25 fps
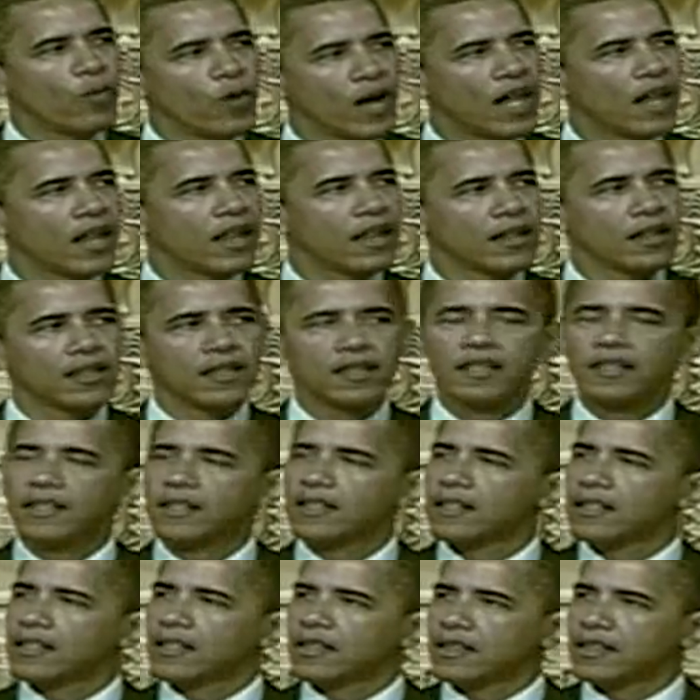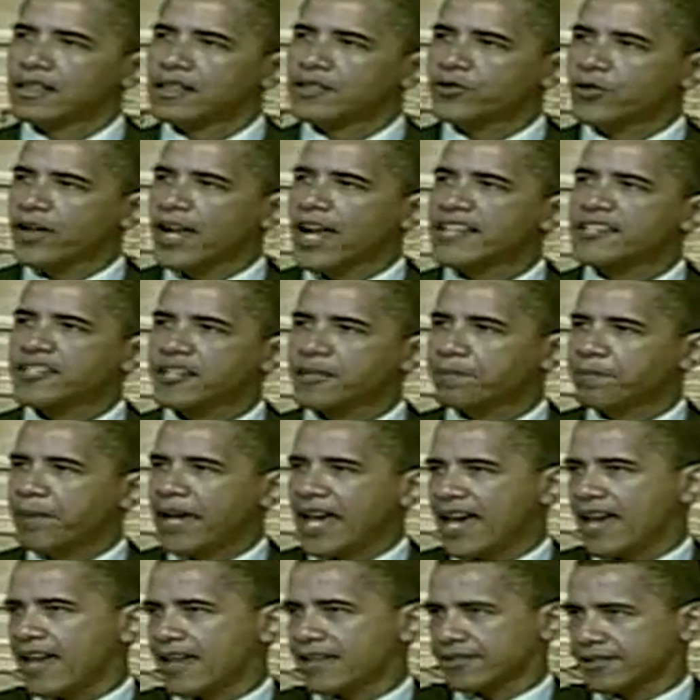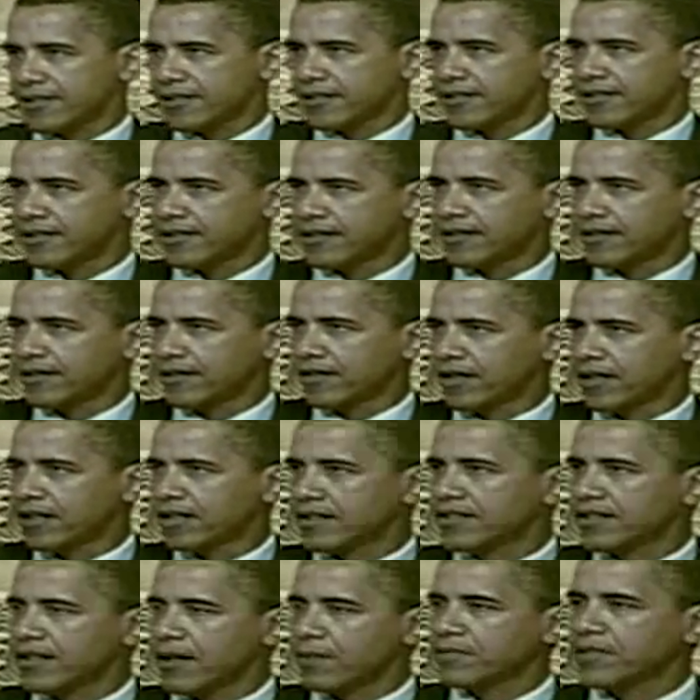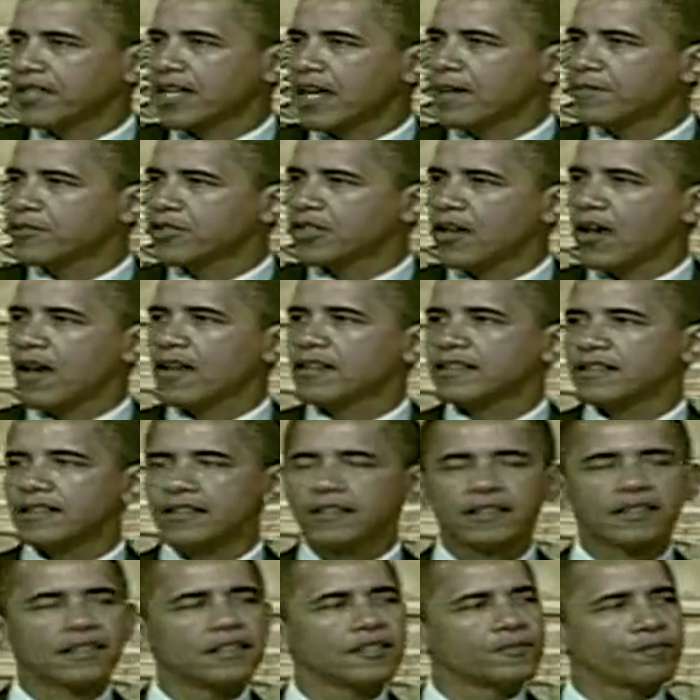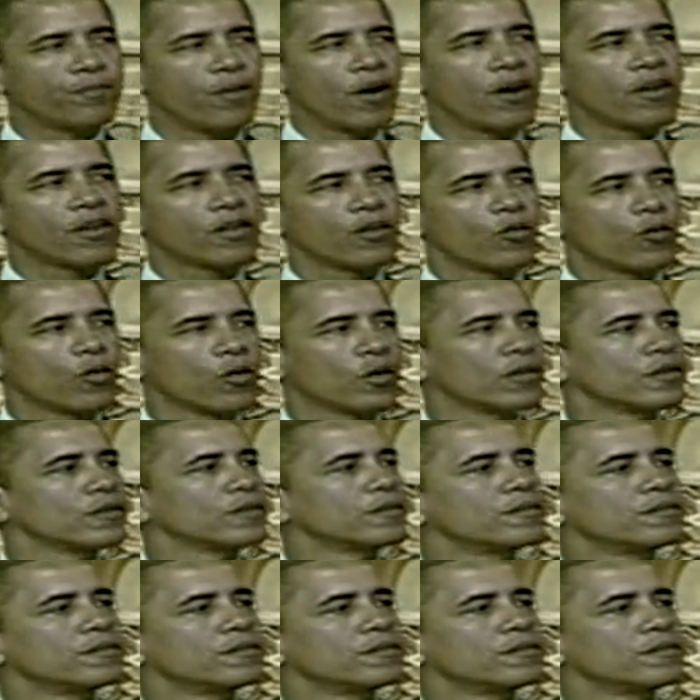well the tragic past that has sometimes haunted this part of the world.